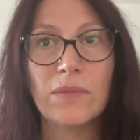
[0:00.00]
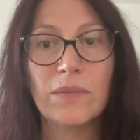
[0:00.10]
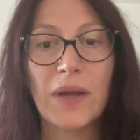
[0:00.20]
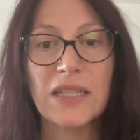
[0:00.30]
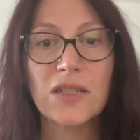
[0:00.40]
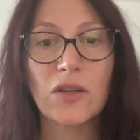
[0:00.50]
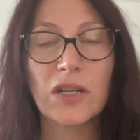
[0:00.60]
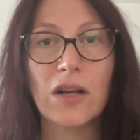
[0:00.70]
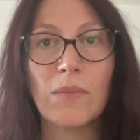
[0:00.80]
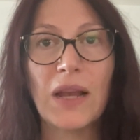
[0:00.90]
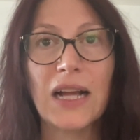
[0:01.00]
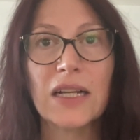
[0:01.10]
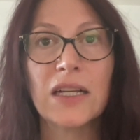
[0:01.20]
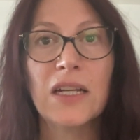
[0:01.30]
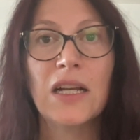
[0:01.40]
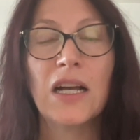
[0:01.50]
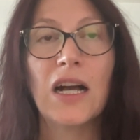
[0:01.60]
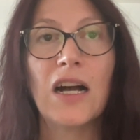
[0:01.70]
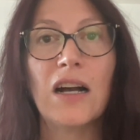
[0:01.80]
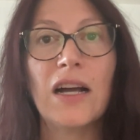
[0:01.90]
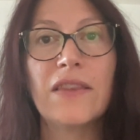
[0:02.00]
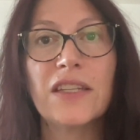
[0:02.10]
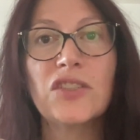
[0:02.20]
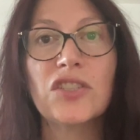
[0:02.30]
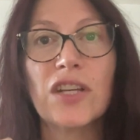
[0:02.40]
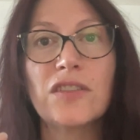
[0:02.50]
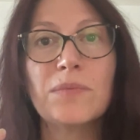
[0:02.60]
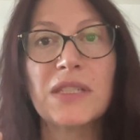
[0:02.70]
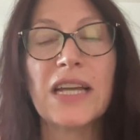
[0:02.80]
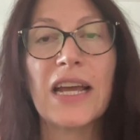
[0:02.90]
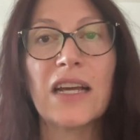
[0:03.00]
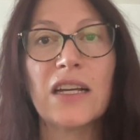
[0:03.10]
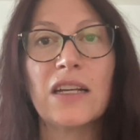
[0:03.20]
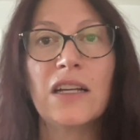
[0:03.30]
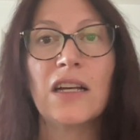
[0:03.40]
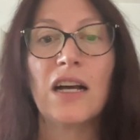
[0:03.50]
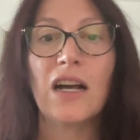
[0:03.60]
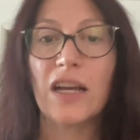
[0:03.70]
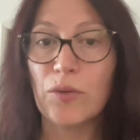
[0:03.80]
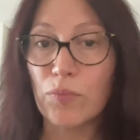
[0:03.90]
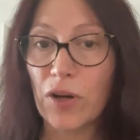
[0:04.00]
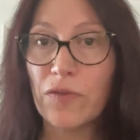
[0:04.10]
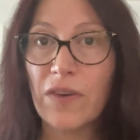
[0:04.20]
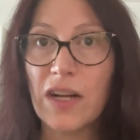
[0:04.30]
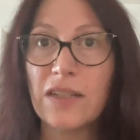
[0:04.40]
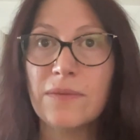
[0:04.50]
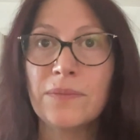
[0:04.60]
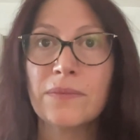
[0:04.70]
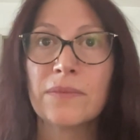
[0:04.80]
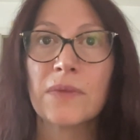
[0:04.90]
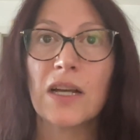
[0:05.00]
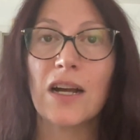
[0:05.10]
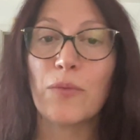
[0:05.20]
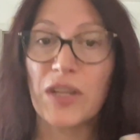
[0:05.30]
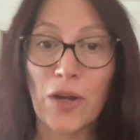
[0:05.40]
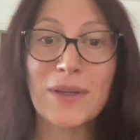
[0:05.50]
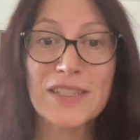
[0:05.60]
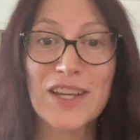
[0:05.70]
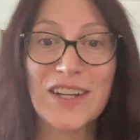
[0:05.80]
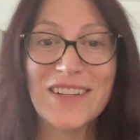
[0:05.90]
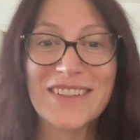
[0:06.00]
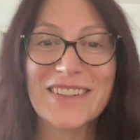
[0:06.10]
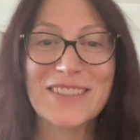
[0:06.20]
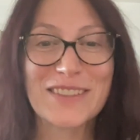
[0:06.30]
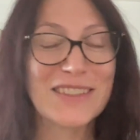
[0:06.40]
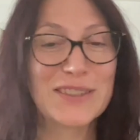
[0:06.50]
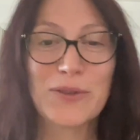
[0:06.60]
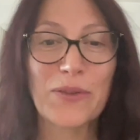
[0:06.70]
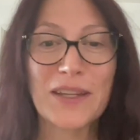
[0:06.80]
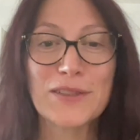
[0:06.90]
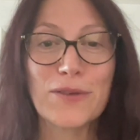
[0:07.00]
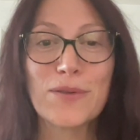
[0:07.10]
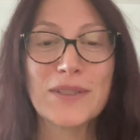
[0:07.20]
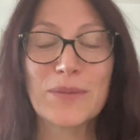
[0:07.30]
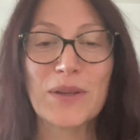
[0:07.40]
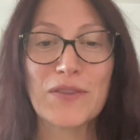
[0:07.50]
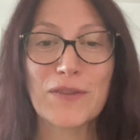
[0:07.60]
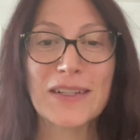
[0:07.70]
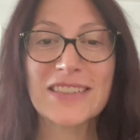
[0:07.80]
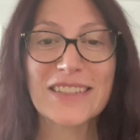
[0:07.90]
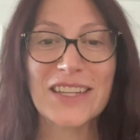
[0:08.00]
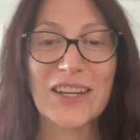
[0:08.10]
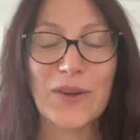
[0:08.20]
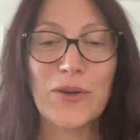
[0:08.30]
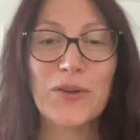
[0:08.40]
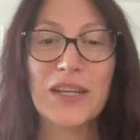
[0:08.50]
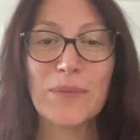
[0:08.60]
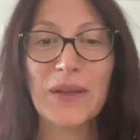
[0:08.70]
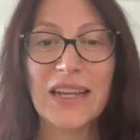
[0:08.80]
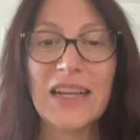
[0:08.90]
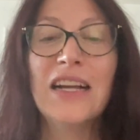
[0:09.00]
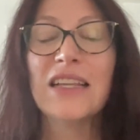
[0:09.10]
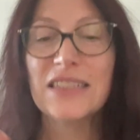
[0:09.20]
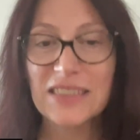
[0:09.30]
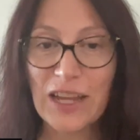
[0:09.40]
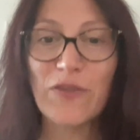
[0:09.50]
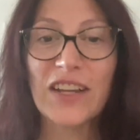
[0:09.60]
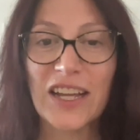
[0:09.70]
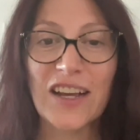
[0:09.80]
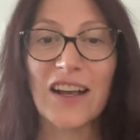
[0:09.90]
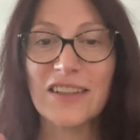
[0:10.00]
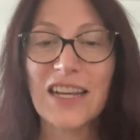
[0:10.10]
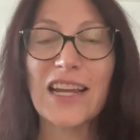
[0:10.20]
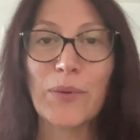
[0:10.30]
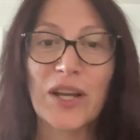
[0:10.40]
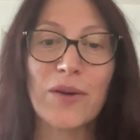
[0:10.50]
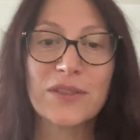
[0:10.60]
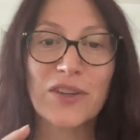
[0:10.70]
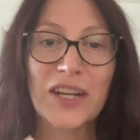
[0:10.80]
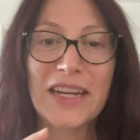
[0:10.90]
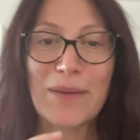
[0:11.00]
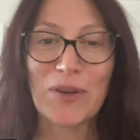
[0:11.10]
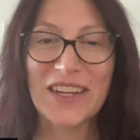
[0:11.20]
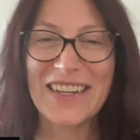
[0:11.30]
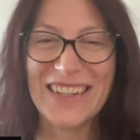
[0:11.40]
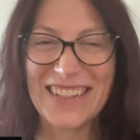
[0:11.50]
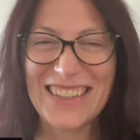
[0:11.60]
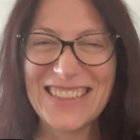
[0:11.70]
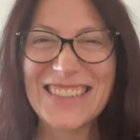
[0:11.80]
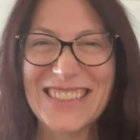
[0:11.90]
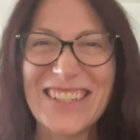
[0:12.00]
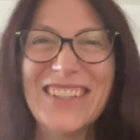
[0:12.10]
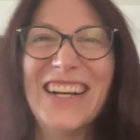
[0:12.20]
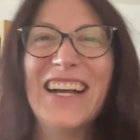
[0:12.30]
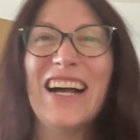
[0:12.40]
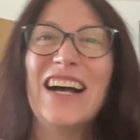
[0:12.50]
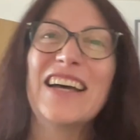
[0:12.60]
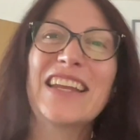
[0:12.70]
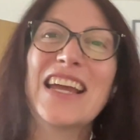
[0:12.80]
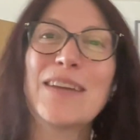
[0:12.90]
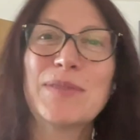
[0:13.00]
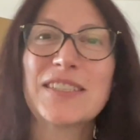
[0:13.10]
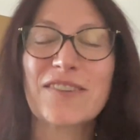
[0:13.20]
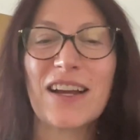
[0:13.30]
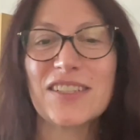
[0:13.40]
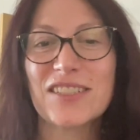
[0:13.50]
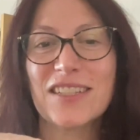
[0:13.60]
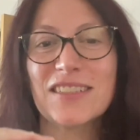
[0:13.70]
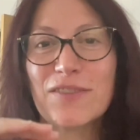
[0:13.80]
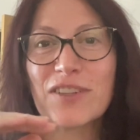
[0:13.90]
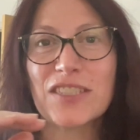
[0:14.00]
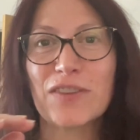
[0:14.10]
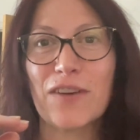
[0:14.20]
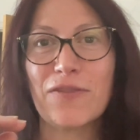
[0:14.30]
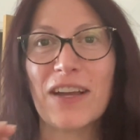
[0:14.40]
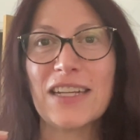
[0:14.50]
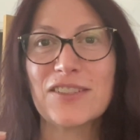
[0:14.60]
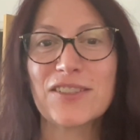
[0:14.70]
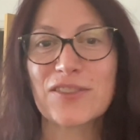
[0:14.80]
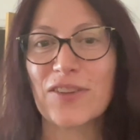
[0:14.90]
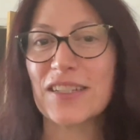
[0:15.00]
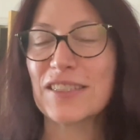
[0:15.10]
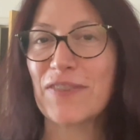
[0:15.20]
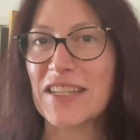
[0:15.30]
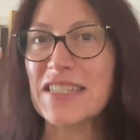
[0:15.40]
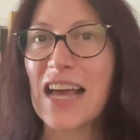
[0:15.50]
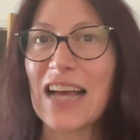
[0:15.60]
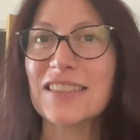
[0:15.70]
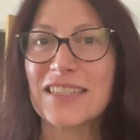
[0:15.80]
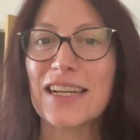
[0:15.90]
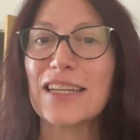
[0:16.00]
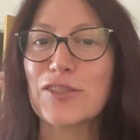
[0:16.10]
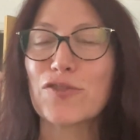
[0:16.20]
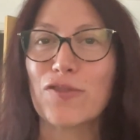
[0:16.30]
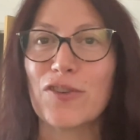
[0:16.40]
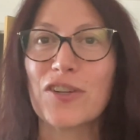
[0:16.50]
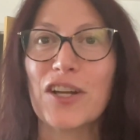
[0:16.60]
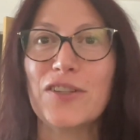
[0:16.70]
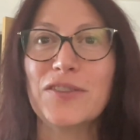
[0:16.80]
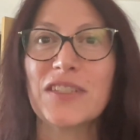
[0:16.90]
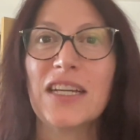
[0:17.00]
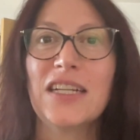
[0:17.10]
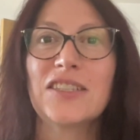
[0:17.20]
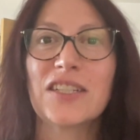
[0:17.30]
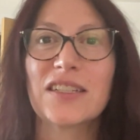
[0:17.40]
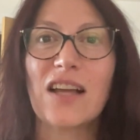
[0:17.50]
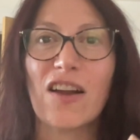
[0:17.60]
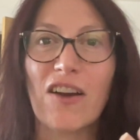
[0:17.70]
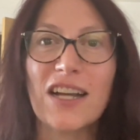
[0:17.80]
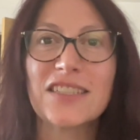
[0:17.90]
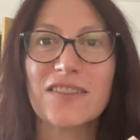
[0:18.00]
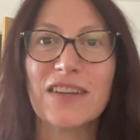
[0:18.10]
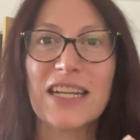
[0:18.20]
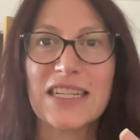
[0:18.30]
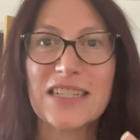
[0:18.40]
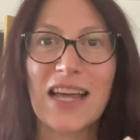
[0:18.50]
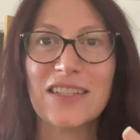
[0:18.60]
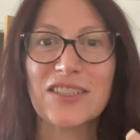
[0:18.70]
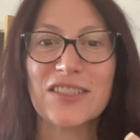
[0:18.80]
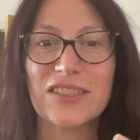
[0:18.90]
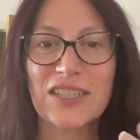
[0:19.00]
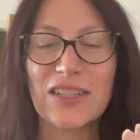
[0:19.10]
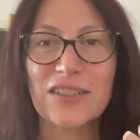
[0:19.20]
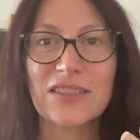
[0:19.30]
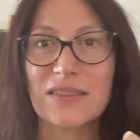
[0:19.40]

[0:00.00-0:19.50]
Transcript: painted on it are black. And this shows Medea in profile. We know it's her. These sort of things are always a bit of a risk, who could it be? It's definitely her. I'll tell you how we know. It's got her name on it. So her name is scratched just in front of her face. She's got this fantastically strong nose. Her eyes look really intelligent. She looks,